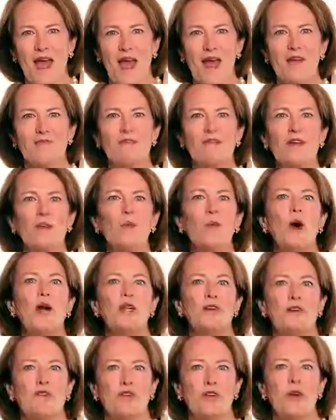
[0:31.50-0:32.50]
Every one
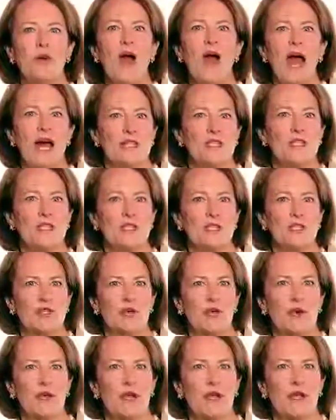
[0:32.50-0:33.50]
of you has a
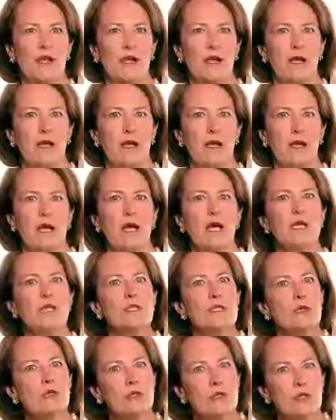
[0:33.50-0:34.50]
story.
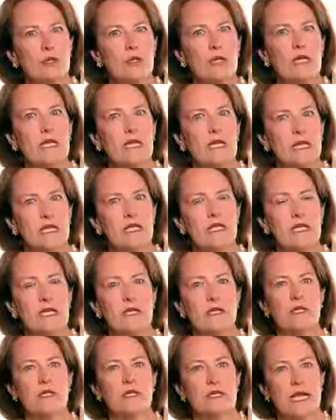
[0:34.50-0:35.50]
So during this
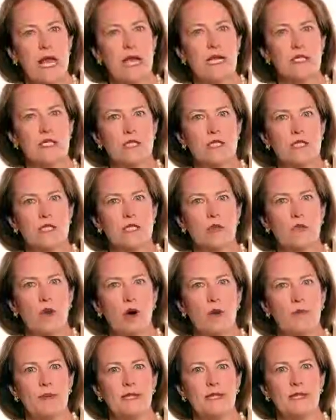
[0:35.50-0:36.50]
year's National
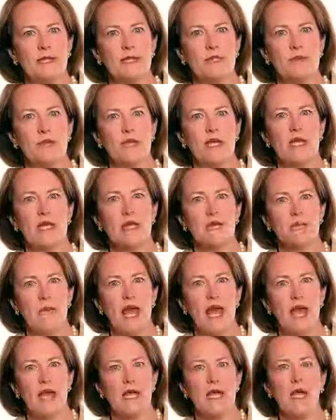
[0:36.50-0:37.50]
Small Business Week in
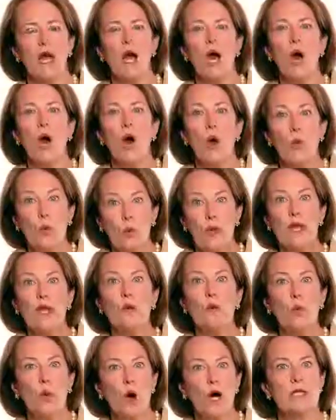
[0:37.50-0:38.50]
May, we
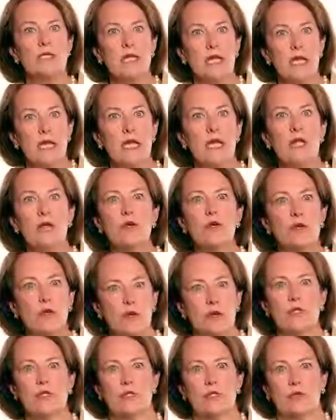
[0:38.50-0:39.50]
want to hear
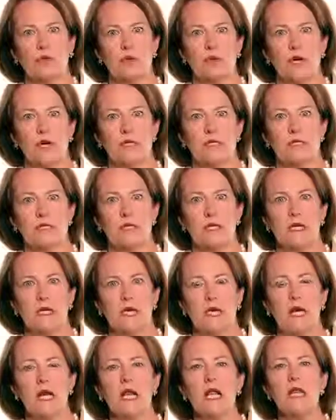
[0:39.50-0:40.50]
your stories.
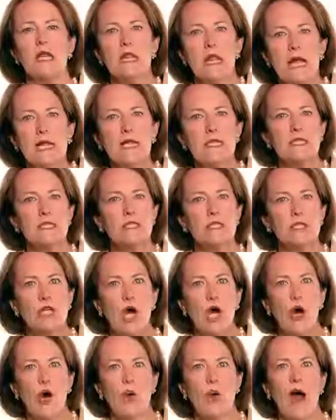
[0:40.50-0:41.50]
Let us
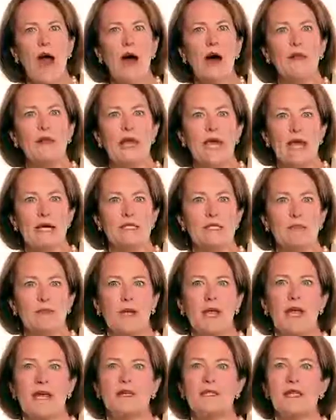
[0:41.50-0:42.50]
know how the
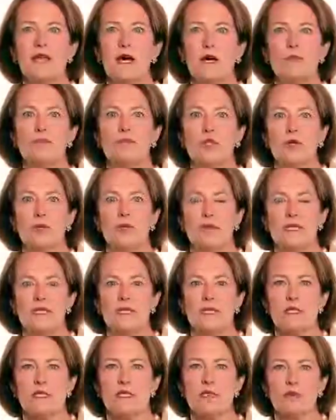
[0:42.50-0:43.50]
SBA has helped your
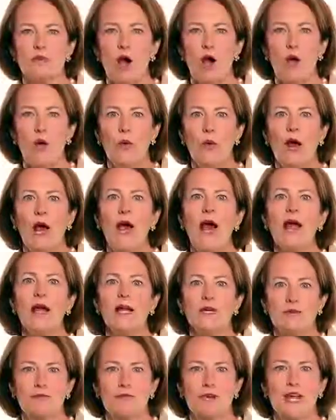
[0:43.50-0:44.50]
business grow
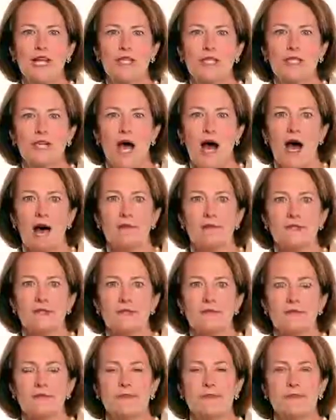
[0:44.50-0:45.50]
and create jobs.